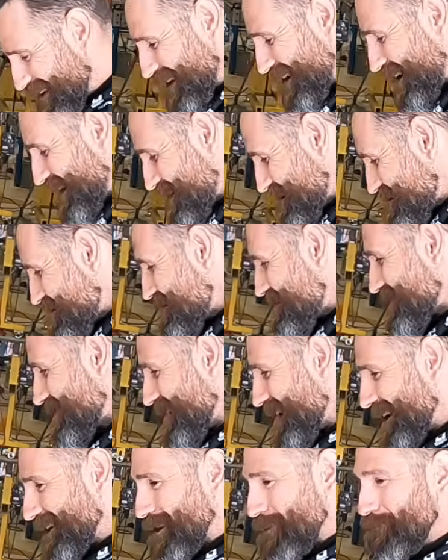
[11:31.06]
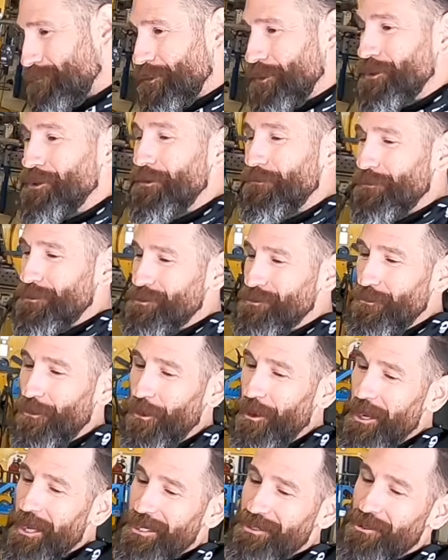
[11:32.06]
Yeah, completely different
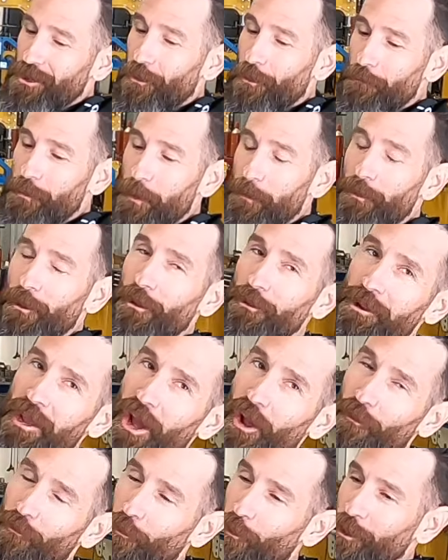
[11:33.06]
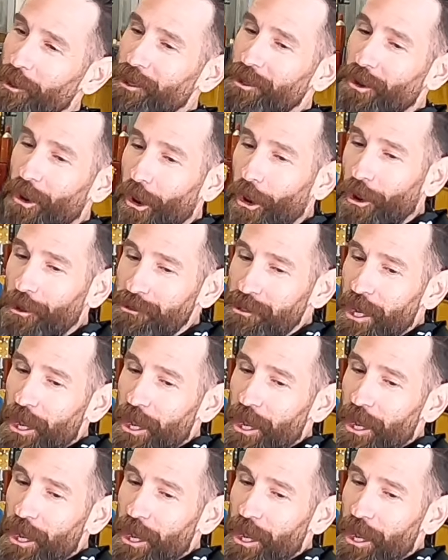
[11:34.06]
story. So when people go California cars,